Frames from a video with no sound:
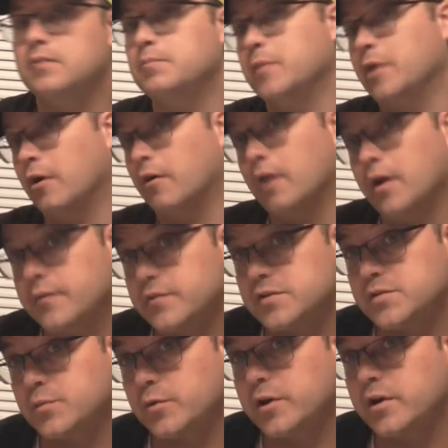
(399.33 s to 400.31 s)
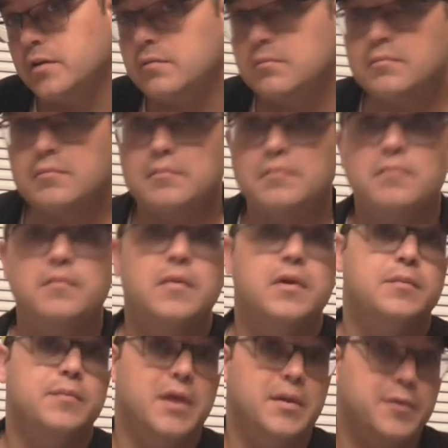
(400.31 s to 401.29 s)
It'd be all right for spring,
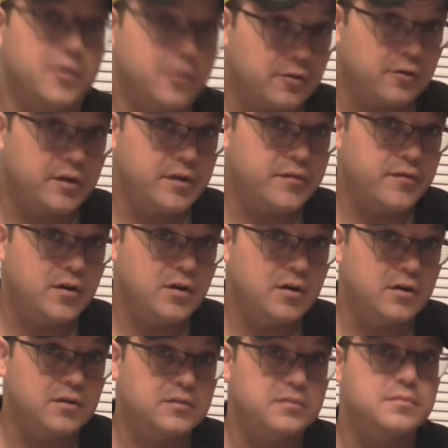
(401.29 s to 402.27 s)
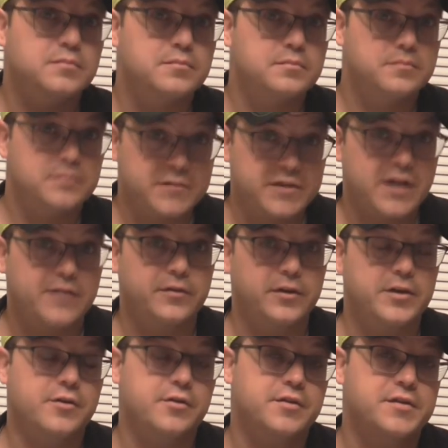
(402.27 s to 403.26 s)
maybe early fall,
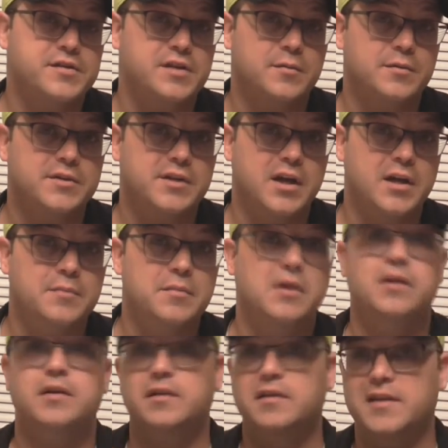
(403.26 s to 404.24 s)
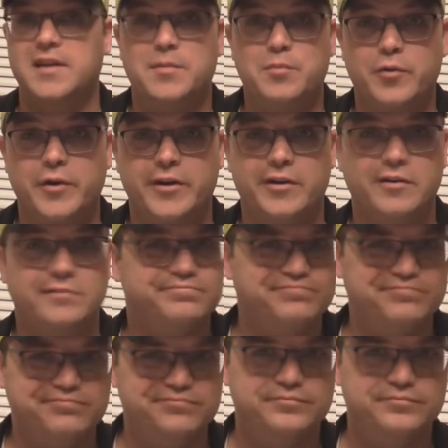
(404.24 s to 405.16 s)
definitely during the summertime. Deep winter,